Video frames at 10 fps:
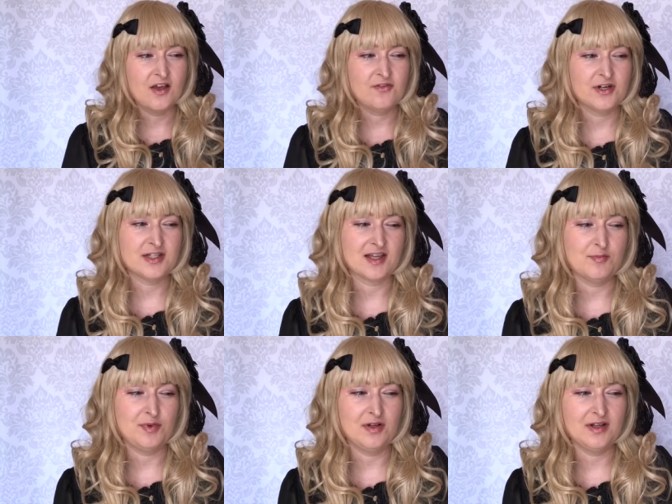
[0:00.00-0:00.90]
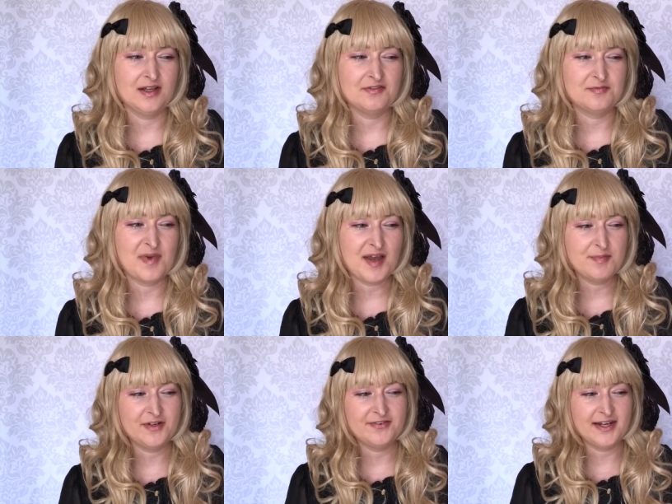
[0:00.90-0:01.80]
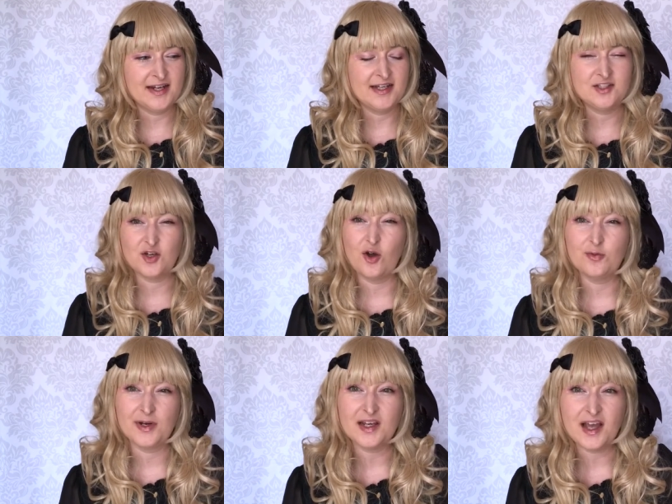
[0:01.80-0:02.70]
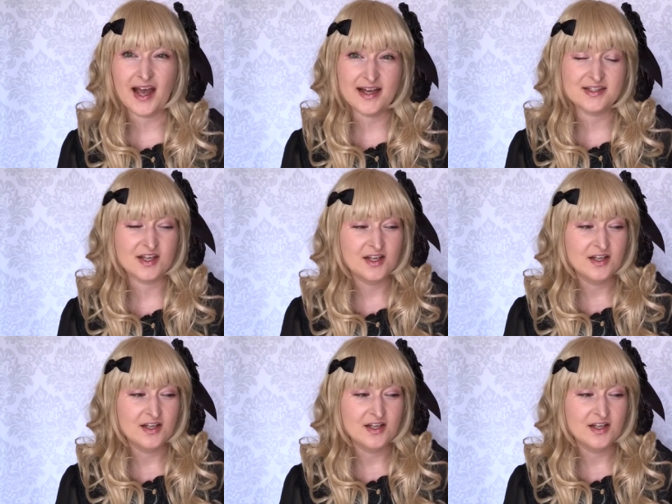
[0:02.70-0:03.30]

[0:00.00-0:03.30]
For example, if my boyfriend had already had